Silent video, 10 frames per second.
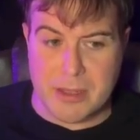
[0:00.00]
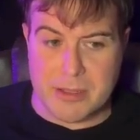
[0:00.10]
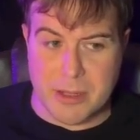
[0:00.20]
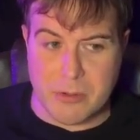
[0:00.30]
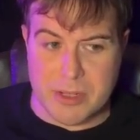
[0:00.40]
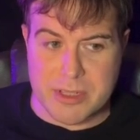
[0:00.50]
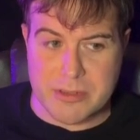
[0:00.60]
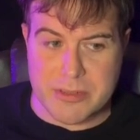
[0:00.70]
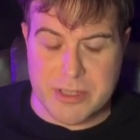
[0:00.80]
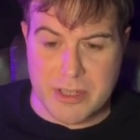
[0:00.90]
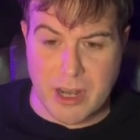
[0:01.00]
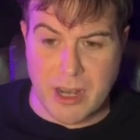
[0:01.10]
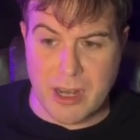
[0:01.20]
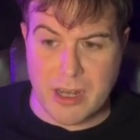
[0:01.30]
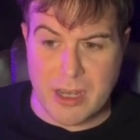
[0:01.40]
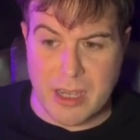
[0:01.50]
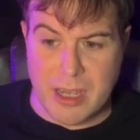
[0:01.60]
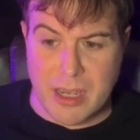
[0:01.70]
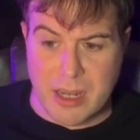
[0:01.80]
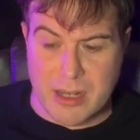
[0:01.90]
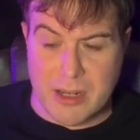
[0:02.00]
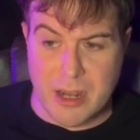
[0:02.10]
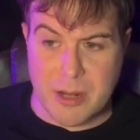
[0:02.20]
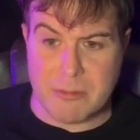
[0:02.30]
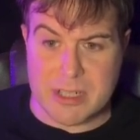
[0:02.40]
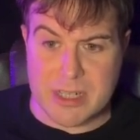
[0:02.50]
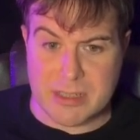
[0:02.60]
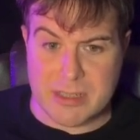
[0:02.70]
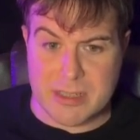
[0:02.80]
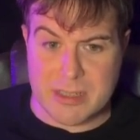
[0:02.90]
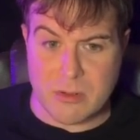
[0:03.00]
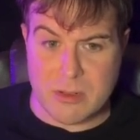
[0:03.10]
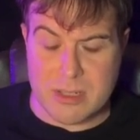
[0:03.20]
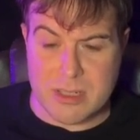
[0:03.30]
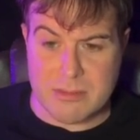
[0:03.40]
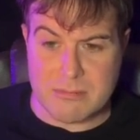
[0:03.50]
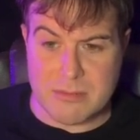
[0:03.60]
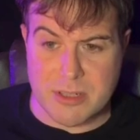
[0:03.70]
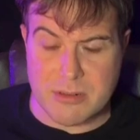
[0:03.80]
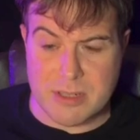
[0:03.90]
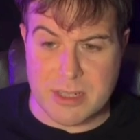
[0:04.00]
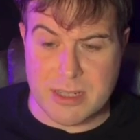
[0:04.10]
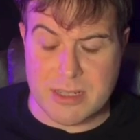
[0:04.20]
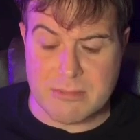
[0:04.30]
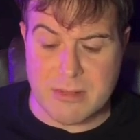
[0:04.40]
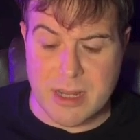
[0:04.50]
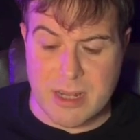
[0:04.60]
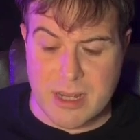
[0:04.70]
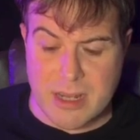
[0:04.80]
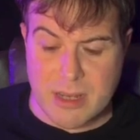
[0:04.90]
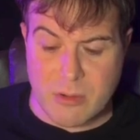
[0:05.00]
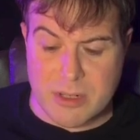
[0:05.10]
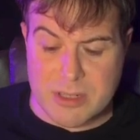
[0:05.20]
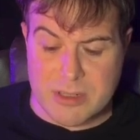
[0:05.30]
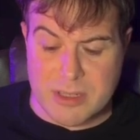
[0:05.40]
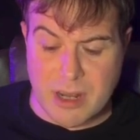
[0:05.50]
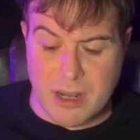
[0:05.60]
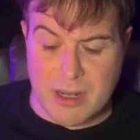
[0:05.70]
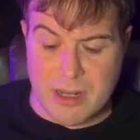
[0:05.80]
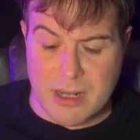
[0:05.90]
So once you start interpreting the sources, once you start